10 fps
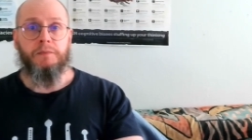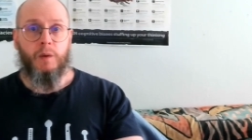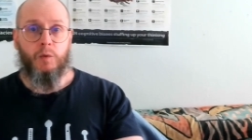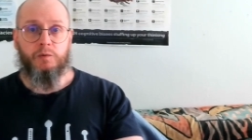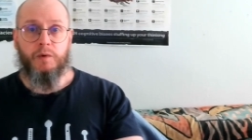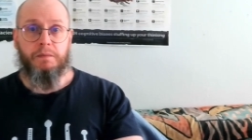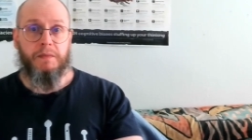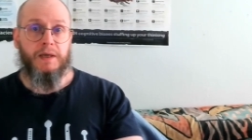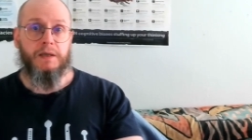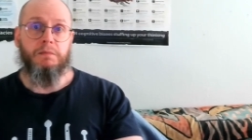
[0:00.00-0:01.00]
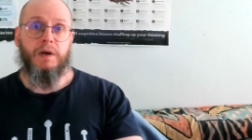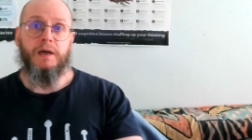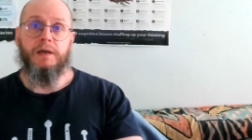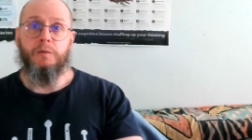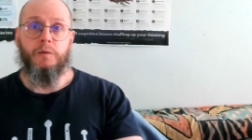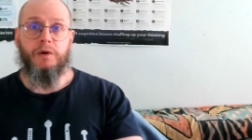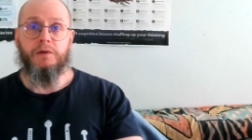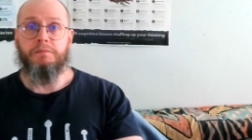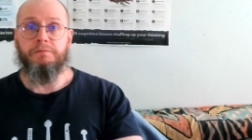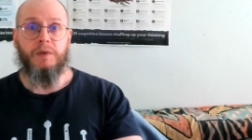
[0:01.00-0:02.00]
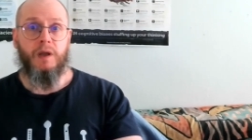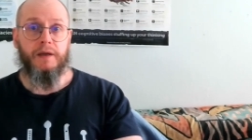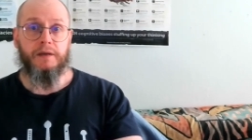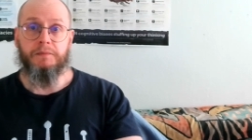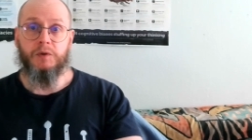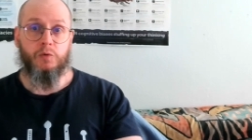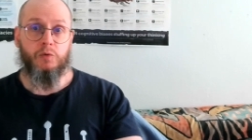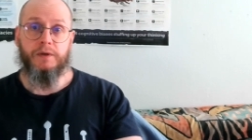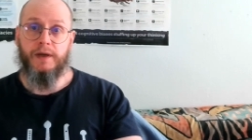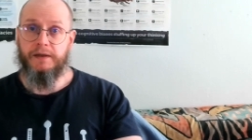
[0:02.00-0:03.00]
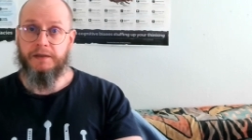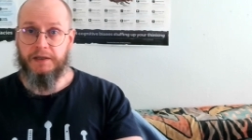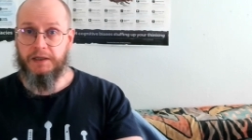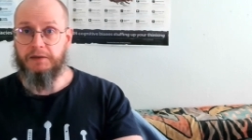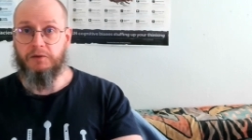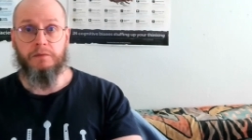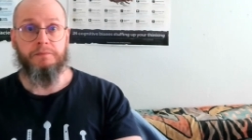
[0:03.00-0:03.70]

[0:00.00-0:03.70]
what we mean by words like good and evil,